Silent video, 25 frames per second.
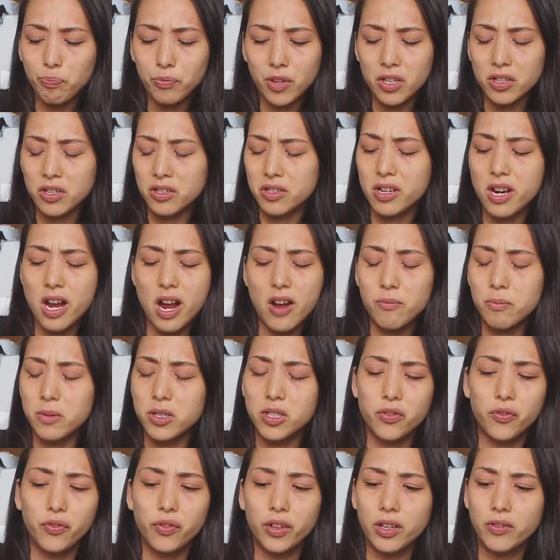it doesn't have
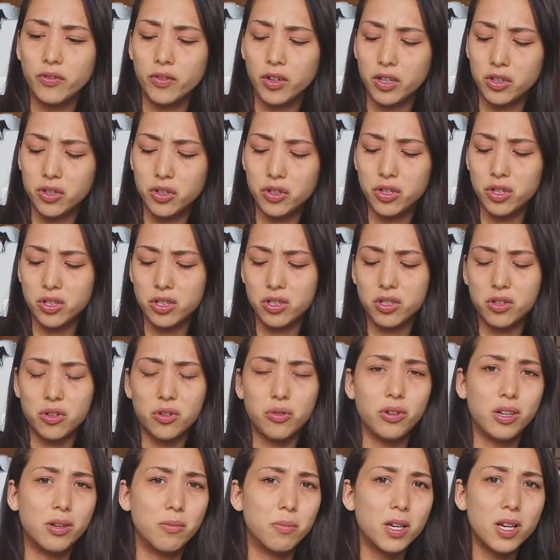much flavor. It's just
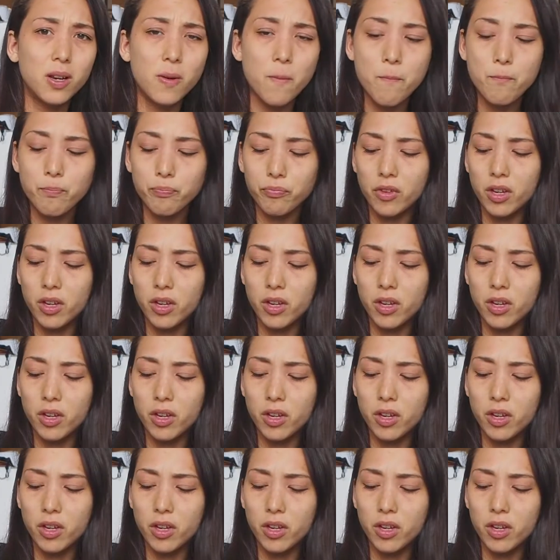creamy.